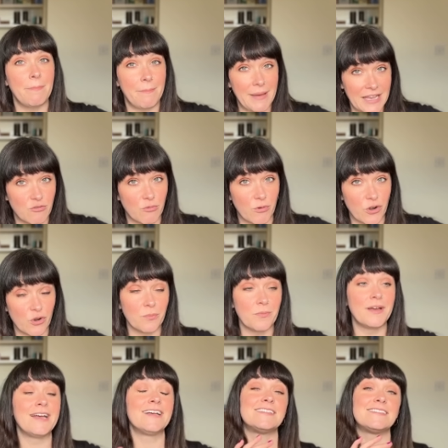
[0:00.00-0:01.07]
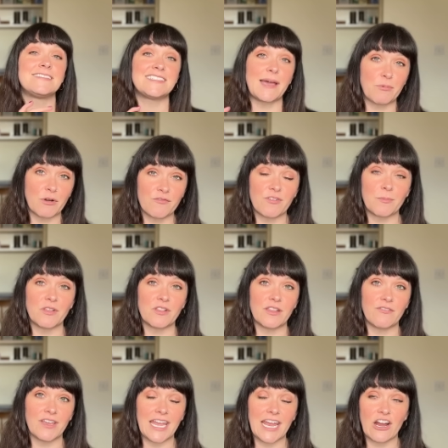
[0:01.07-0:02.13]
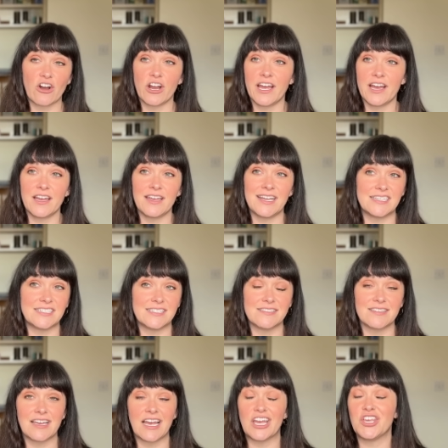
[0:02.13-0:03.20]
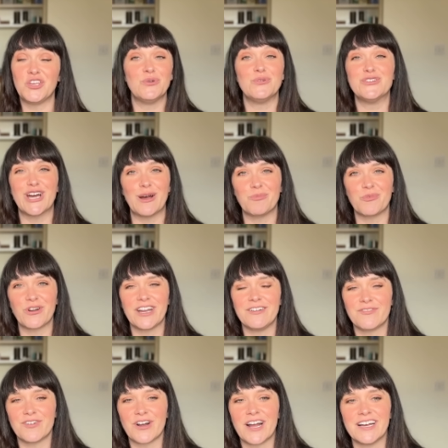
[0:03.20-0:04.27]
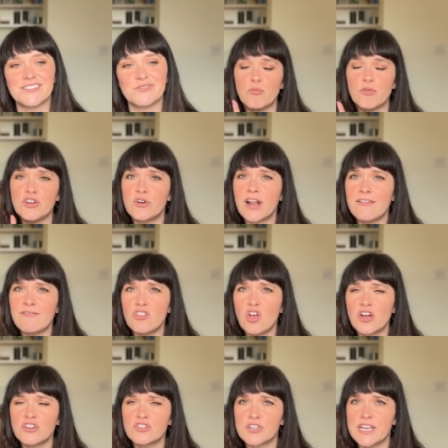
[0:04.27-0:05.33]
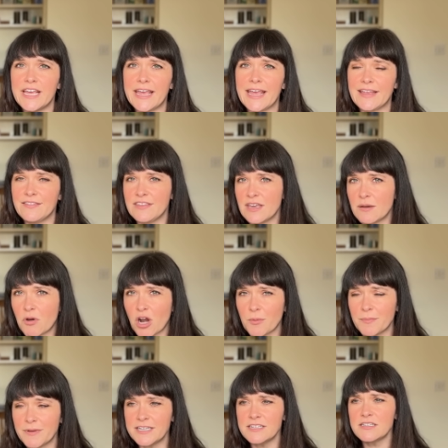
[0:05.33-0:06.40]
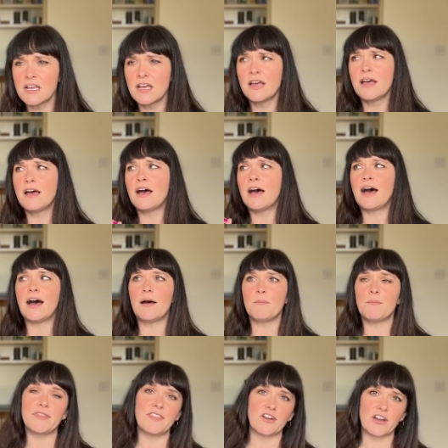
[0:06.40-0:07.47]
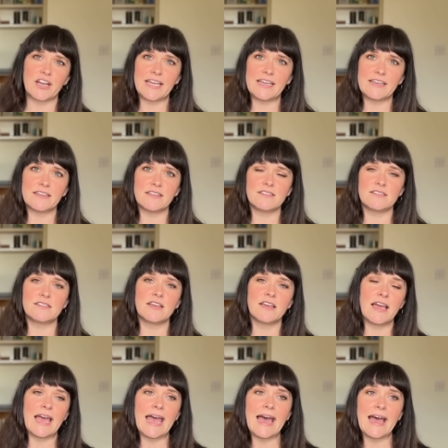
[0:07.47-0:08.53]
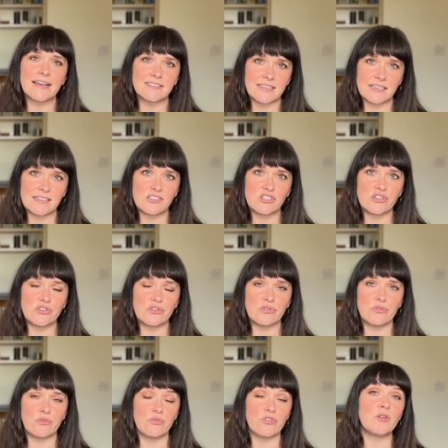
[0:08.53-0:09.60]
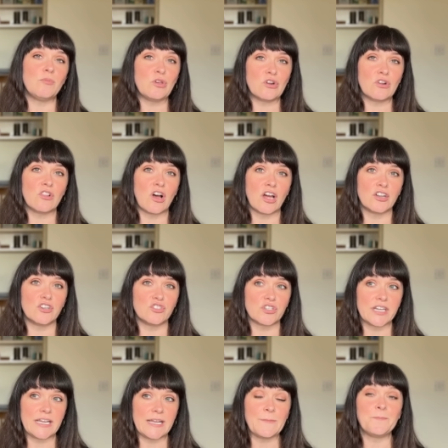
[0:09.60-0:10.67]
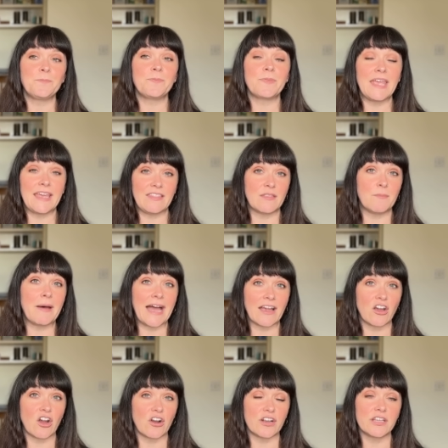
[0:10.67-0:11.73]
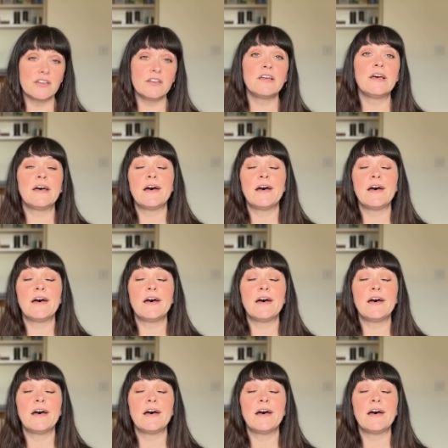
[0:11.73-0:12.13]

bedroom separate from the living area is a huge upgrade for us. We don't have laundry in the apartment, but there is access to communal laundry in the back garden.